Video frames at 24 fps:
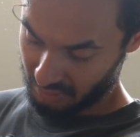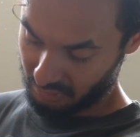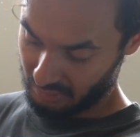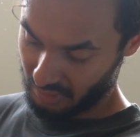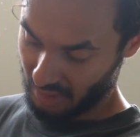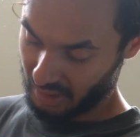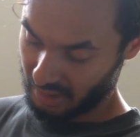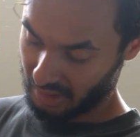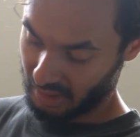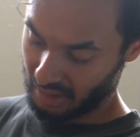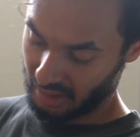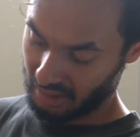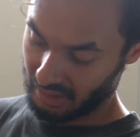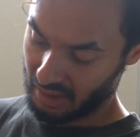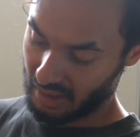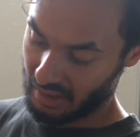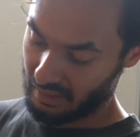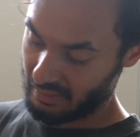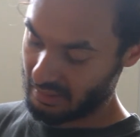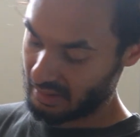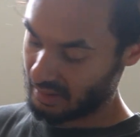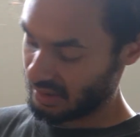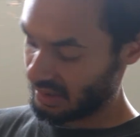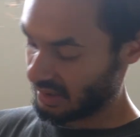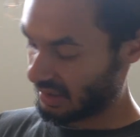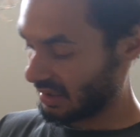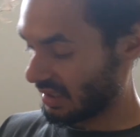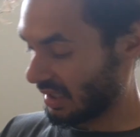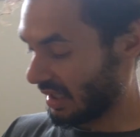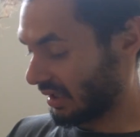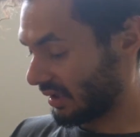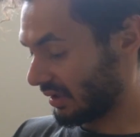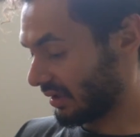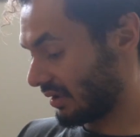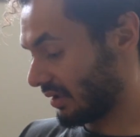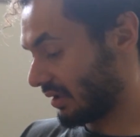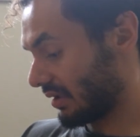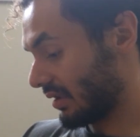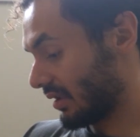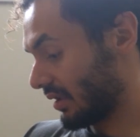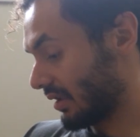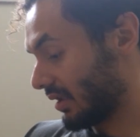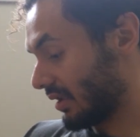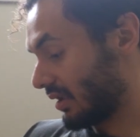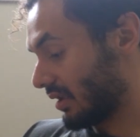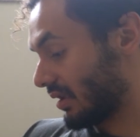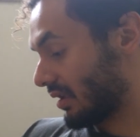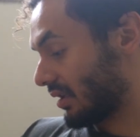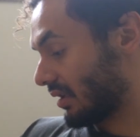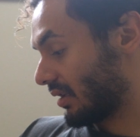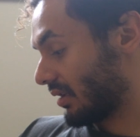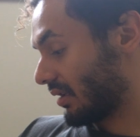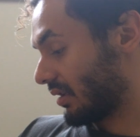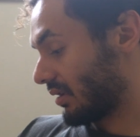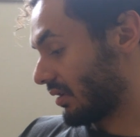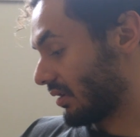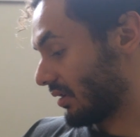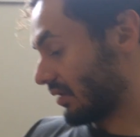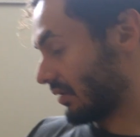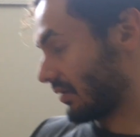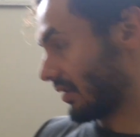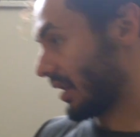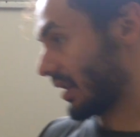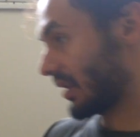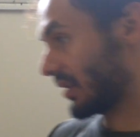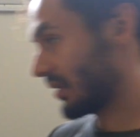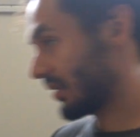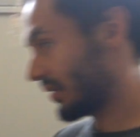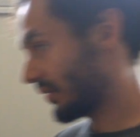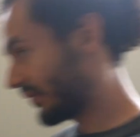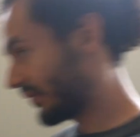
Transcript: and I can't guarantee that they're not gonna